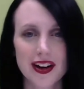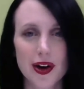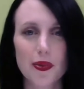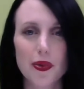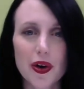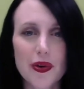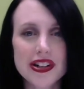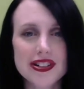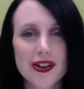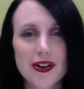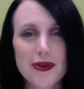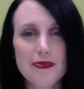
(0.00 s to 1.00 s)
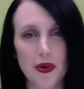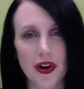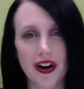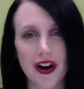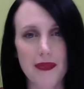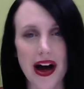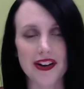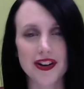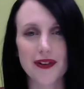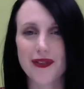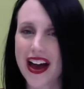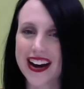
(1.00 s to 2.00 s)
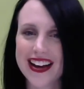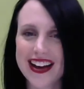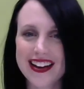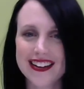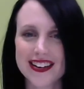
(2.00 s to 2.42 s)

We're going to learn more about heredity,